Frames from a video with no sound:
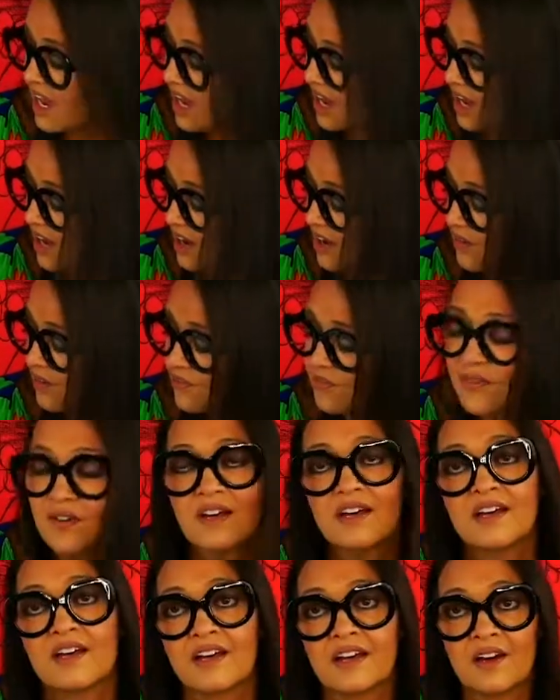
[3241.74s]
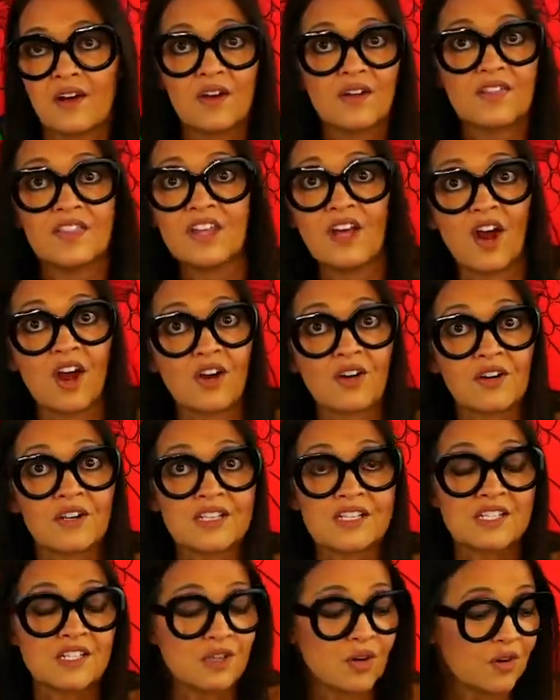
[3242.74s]
of the
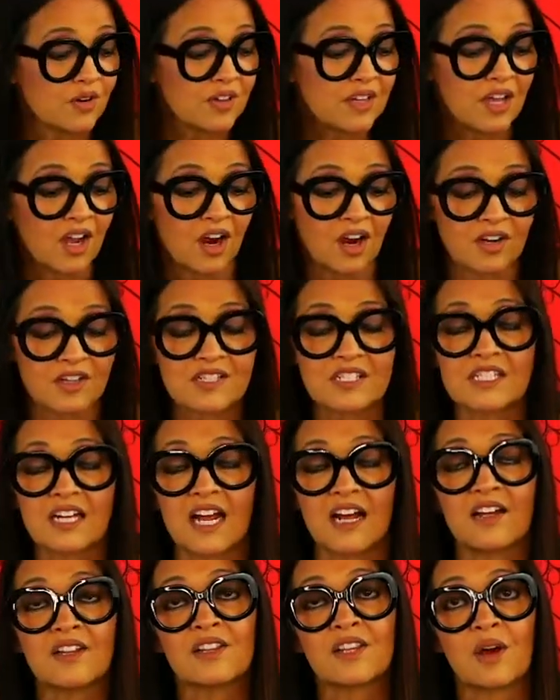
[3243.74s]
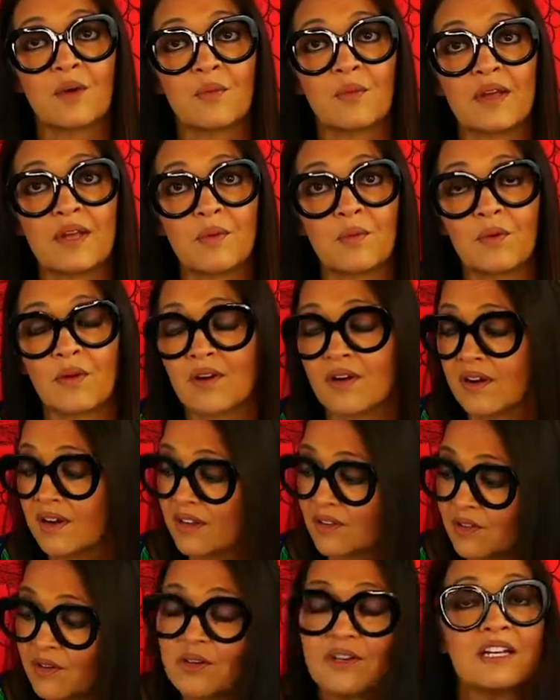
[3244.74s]
artist or the art style that we were
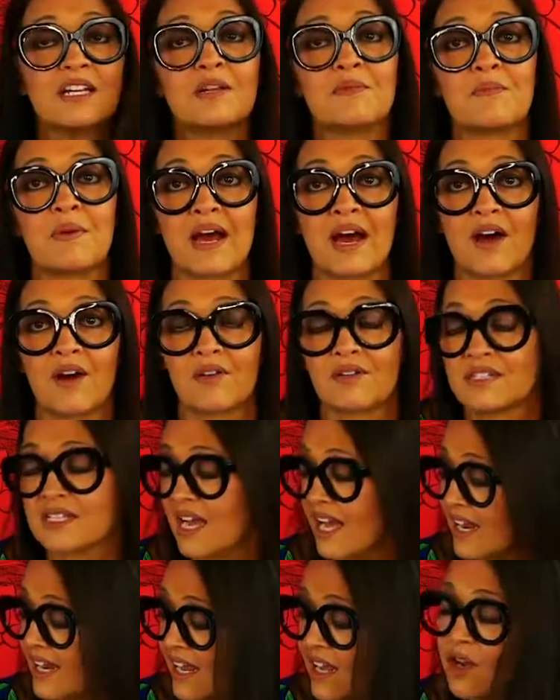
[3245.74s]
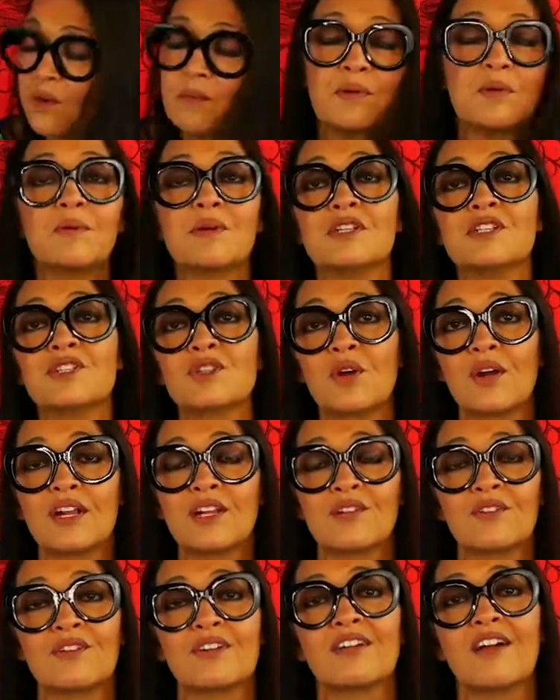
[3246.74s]
learning about. And I hope you enjoyed
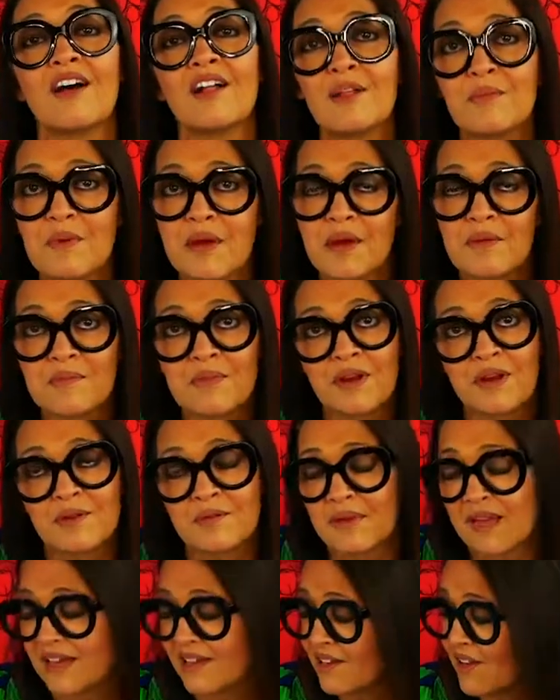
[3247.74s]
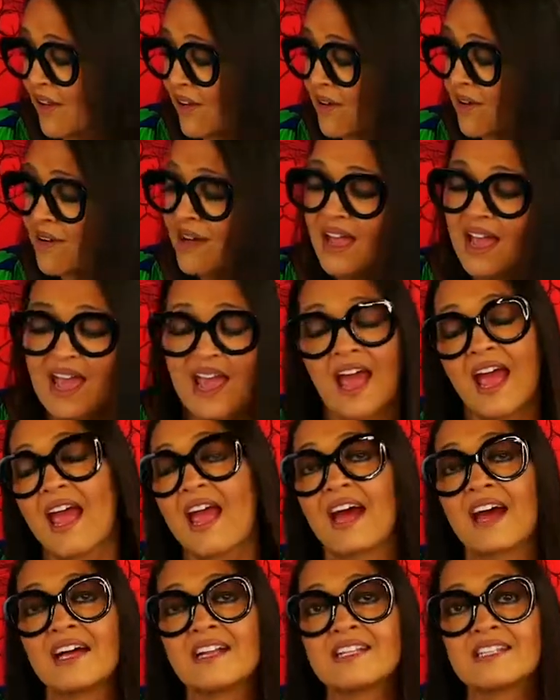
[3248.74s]
learning all about Marimekko
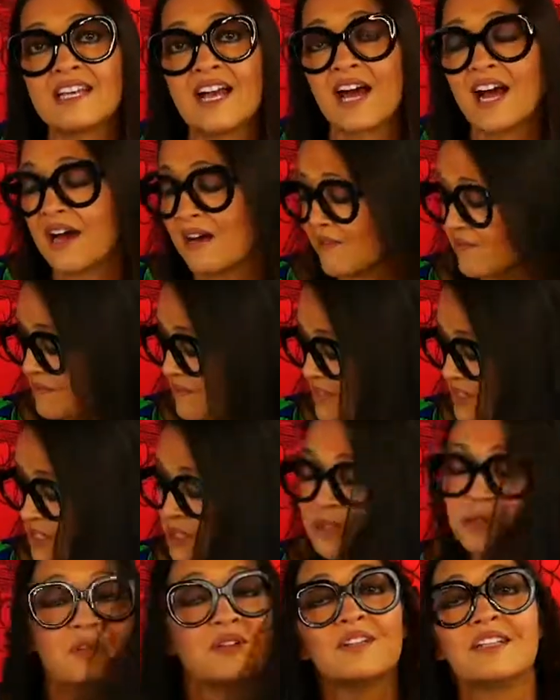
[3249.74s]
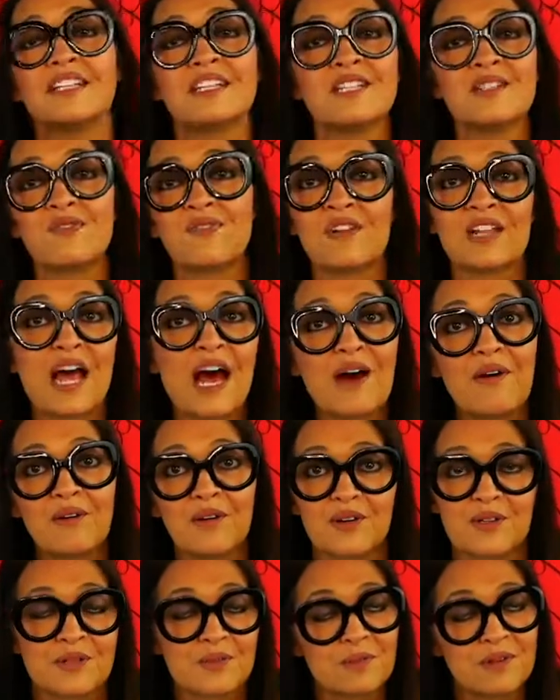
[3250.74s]
and uh, doodle these
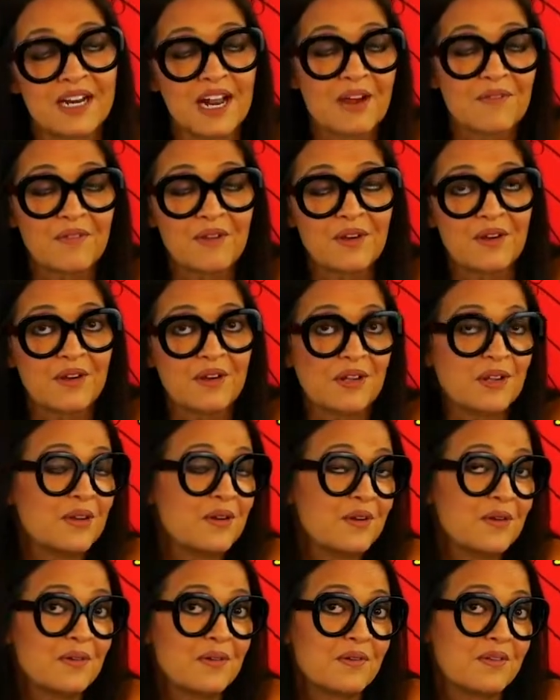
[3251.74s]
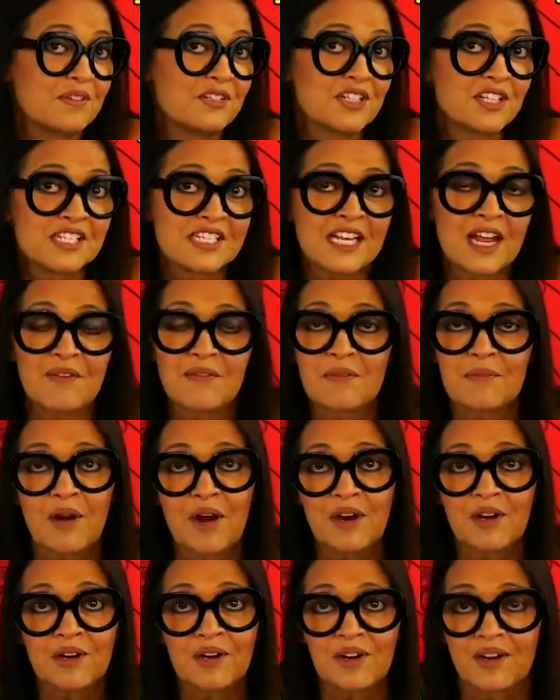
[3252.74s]
flowers whenever you just have a
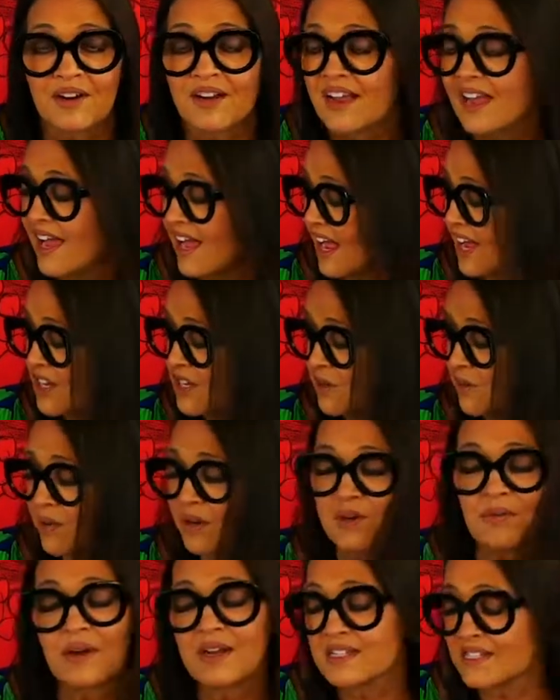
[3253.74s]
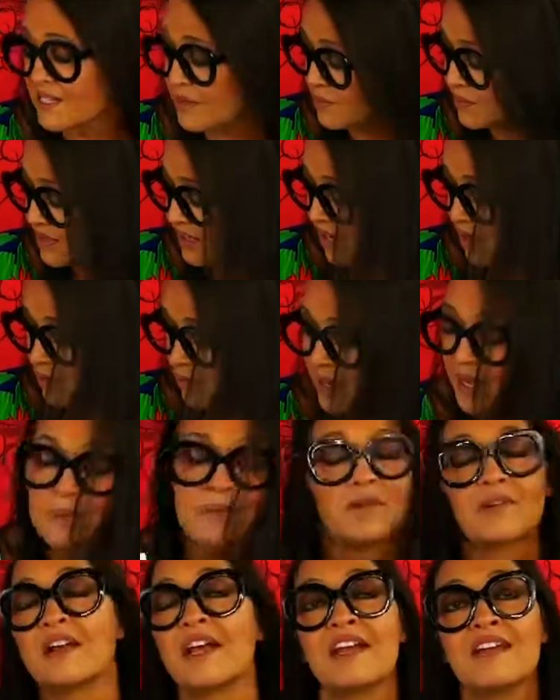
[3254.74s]
marker and you want to write something on
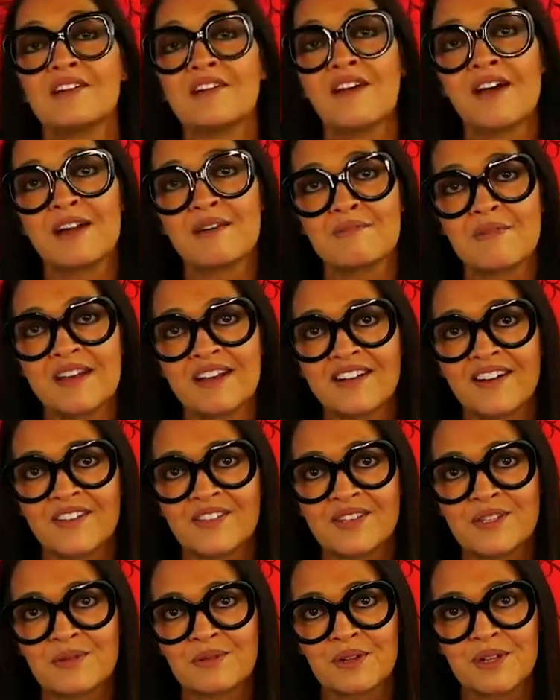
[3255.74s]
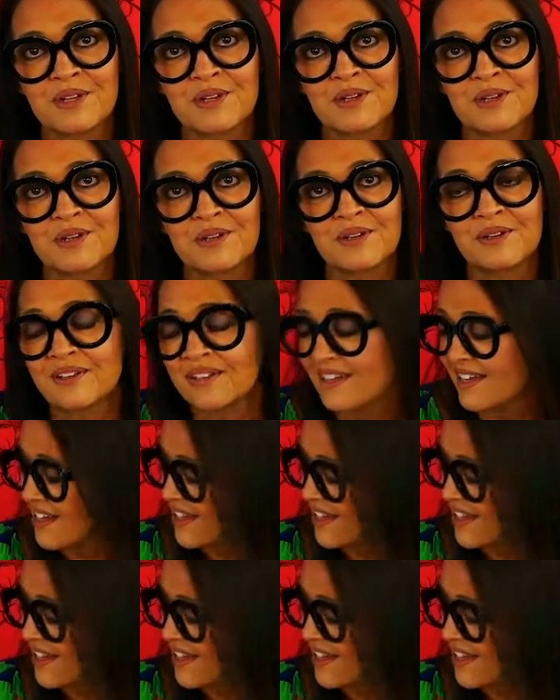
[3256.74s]
paper. Now you know how to make all these really cool